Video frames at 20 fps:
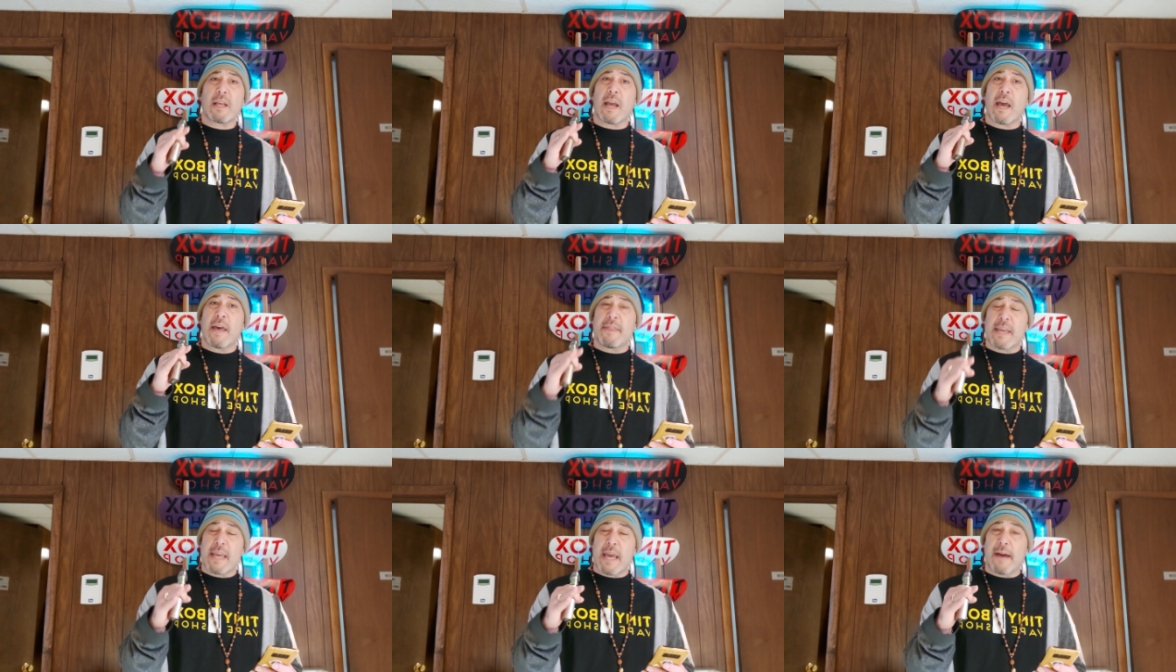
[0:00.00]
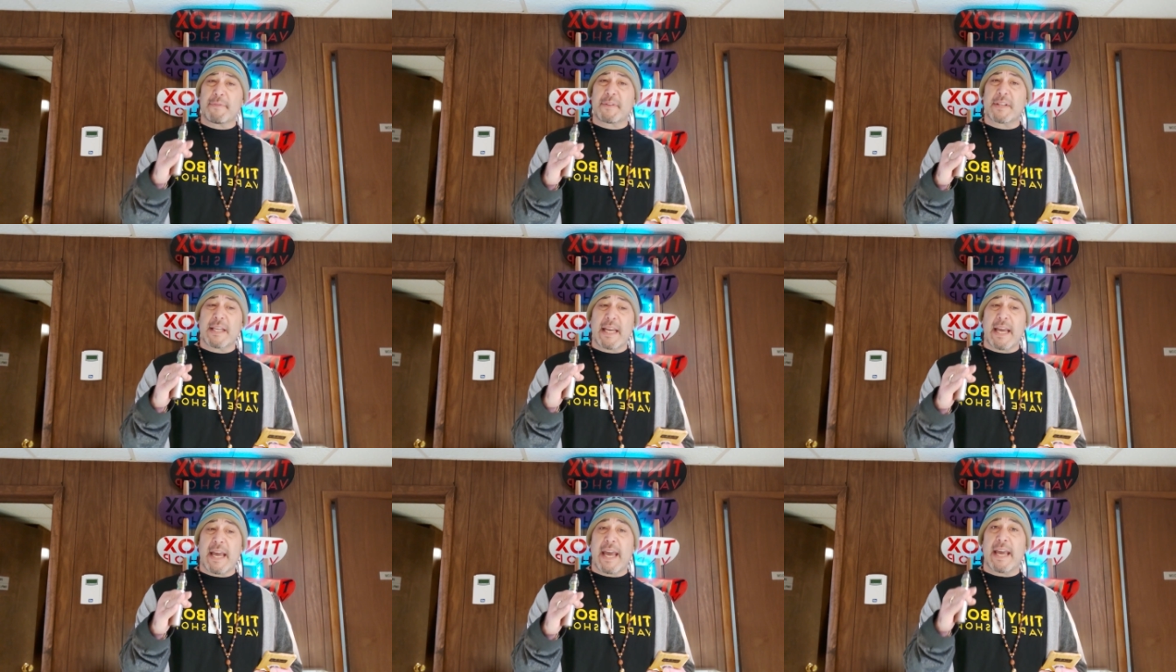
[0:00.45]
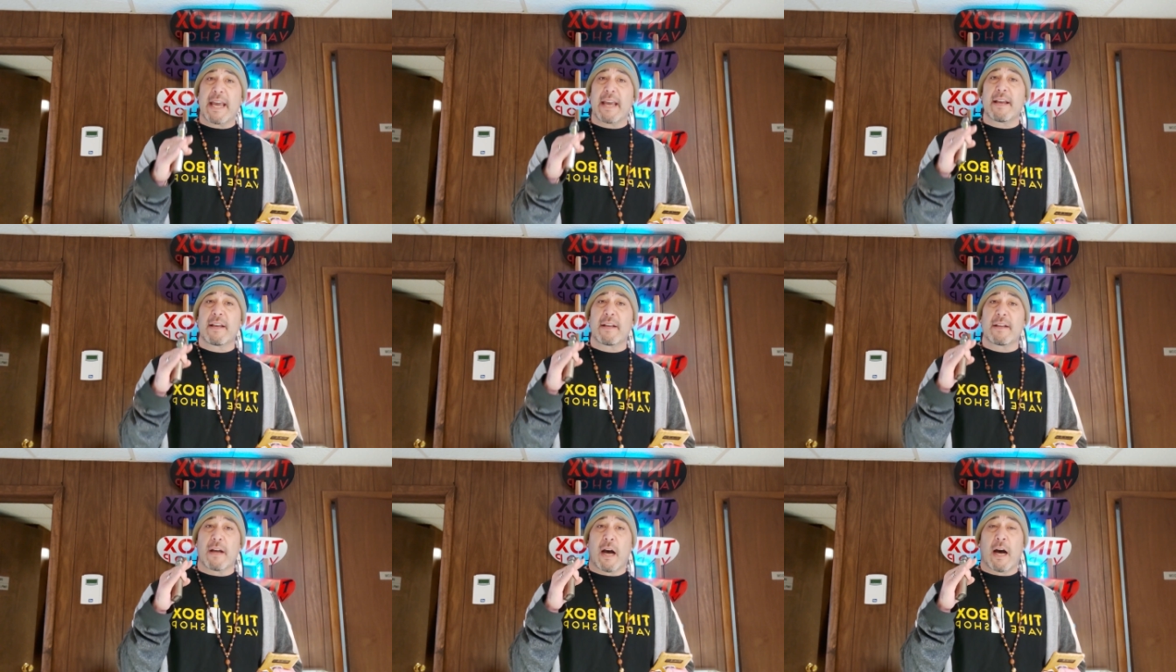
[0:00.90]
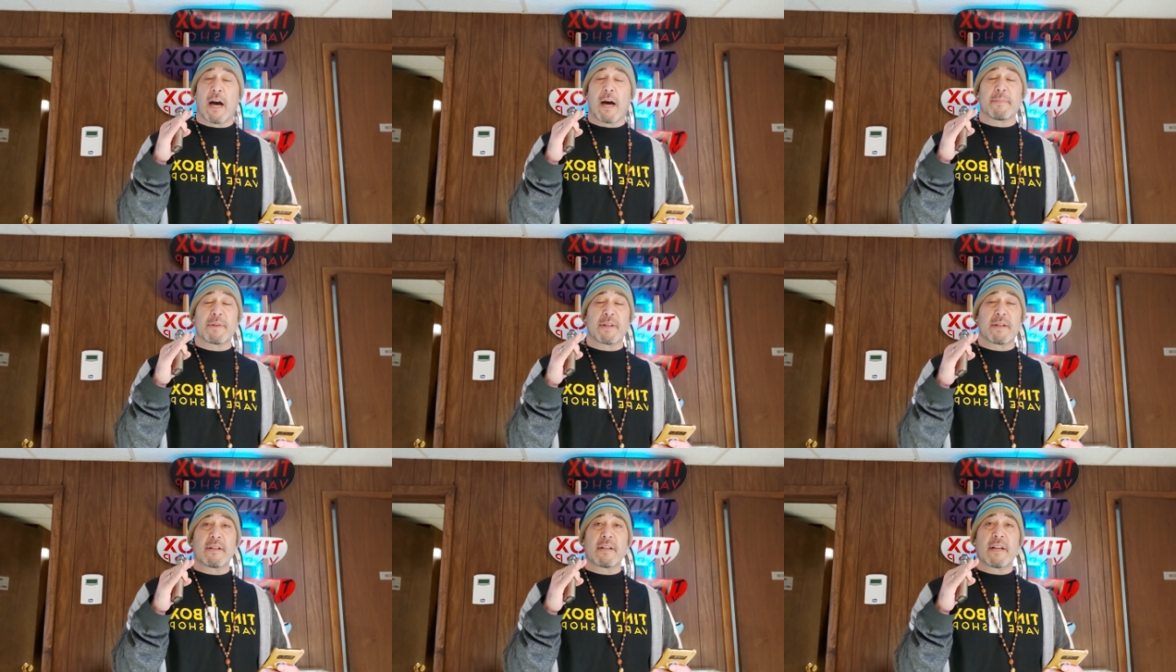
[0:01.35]
and the FDA
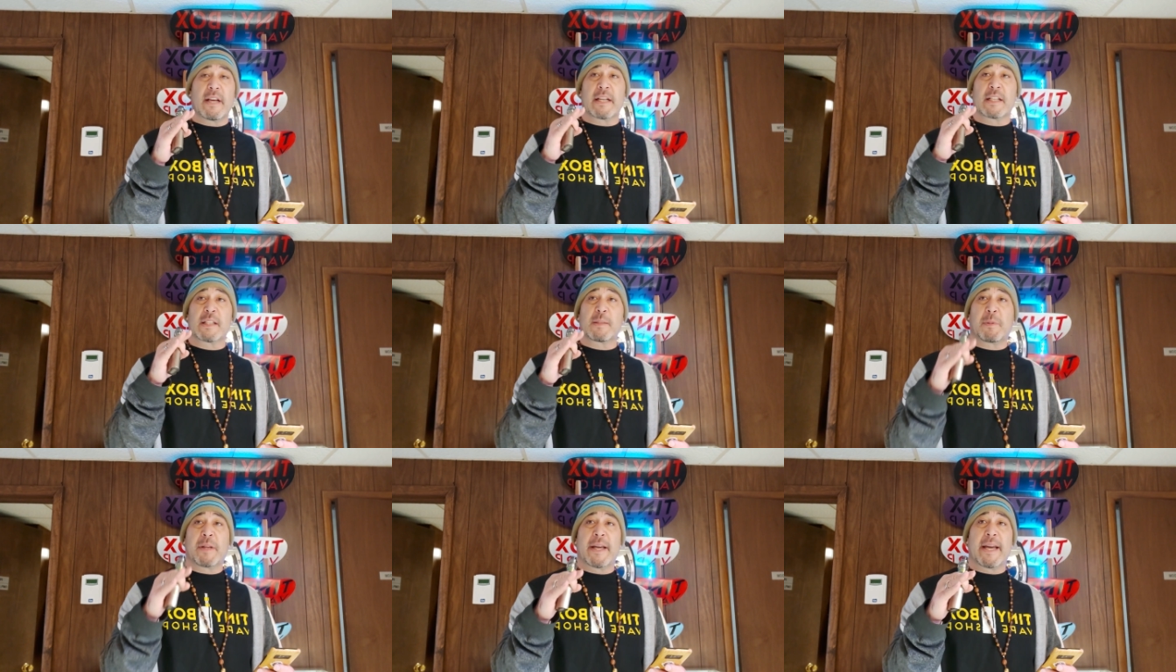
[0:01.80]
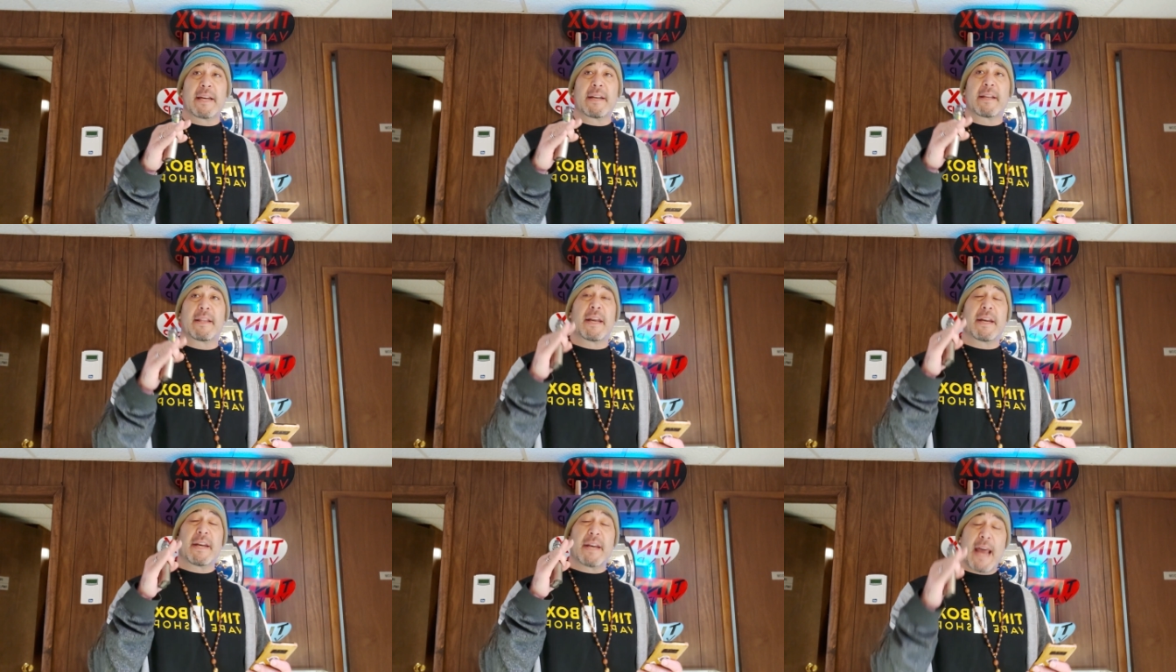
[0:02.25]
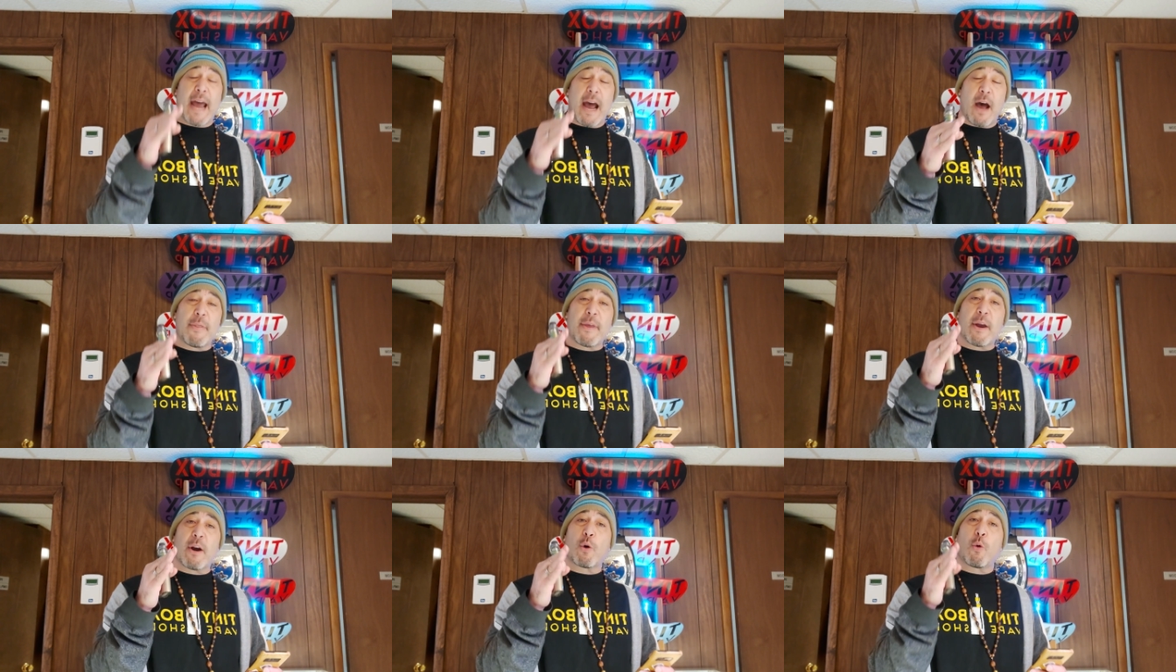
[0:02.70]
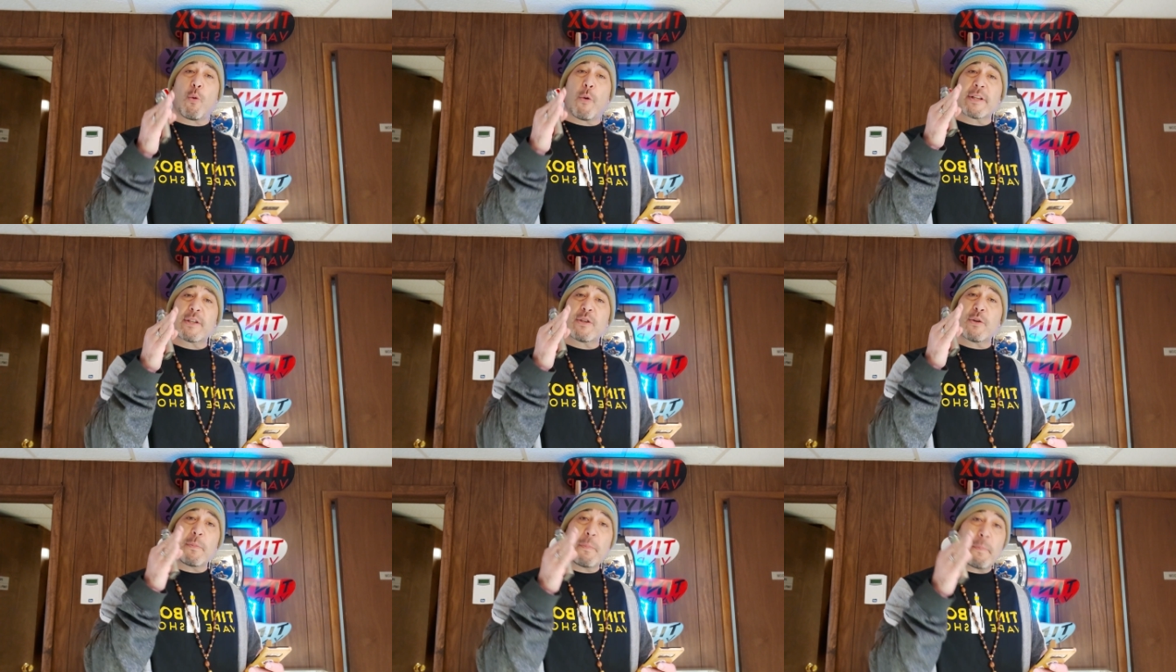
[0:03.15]
explained that now they're
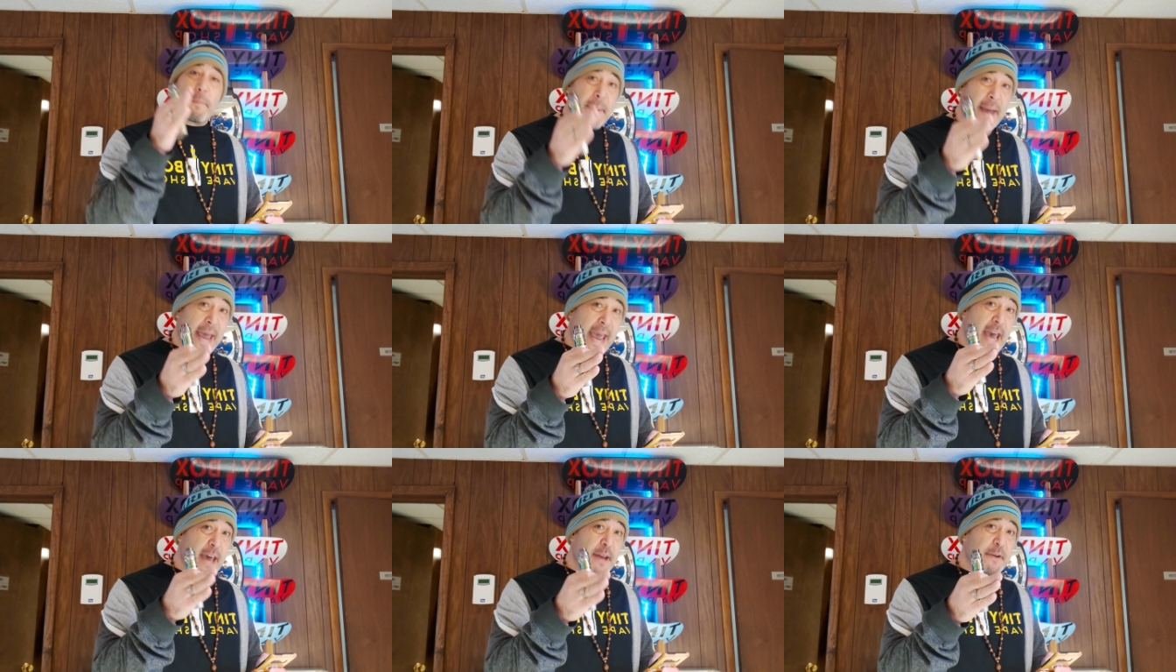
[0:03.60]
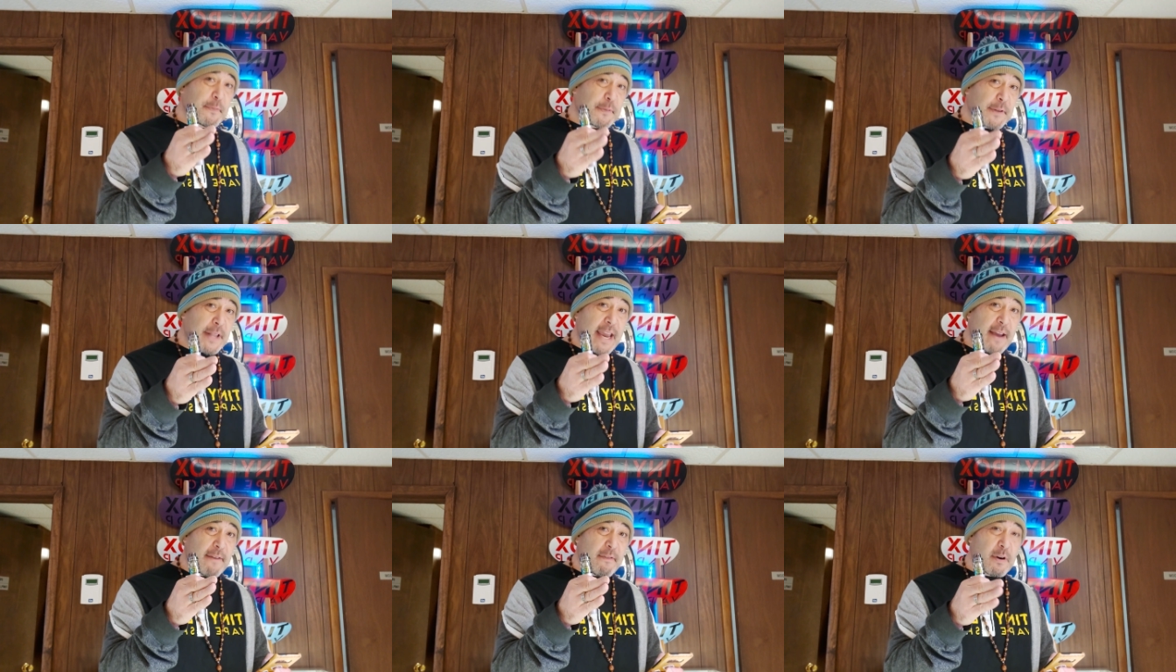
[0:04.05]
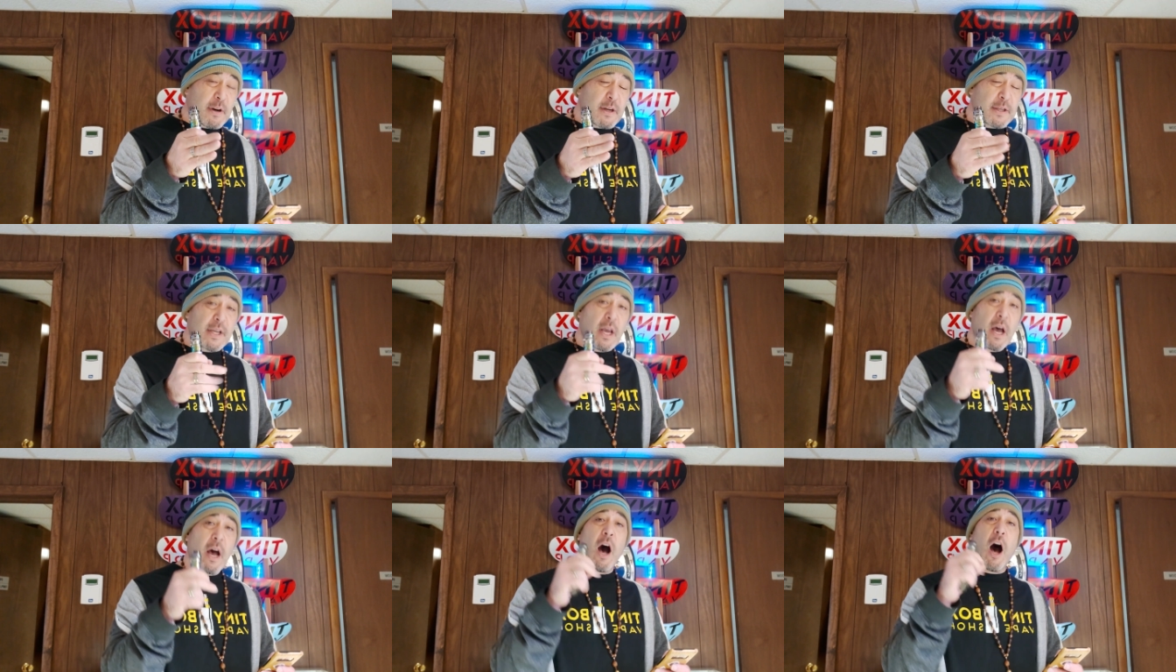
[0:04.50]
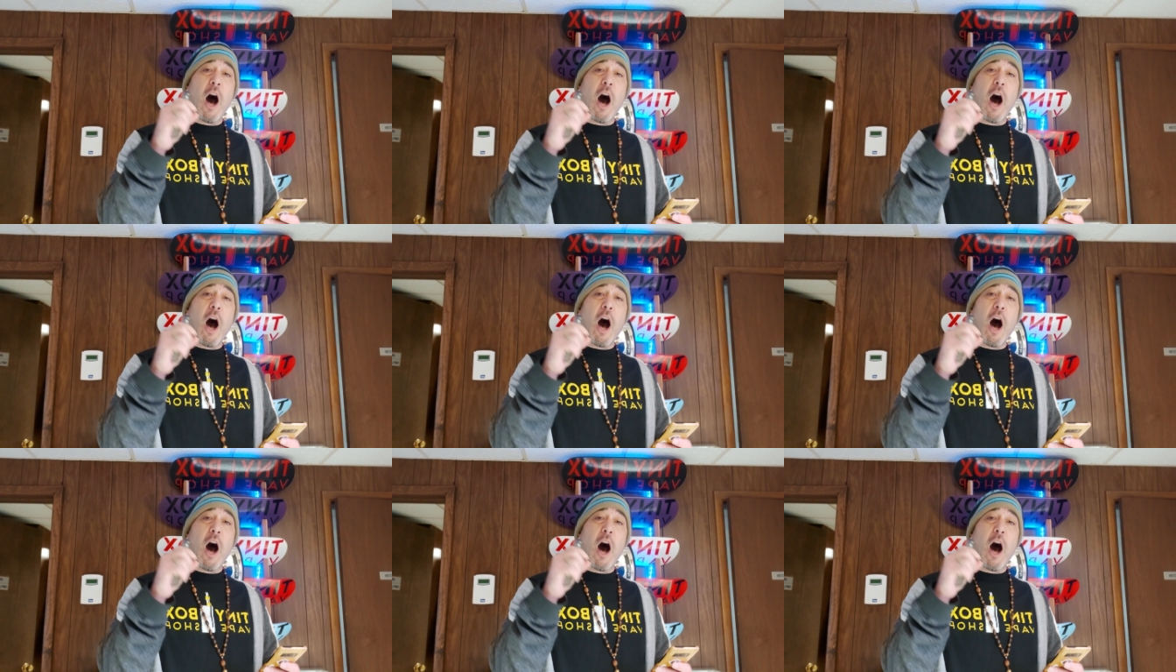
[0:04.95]
going to ban flavors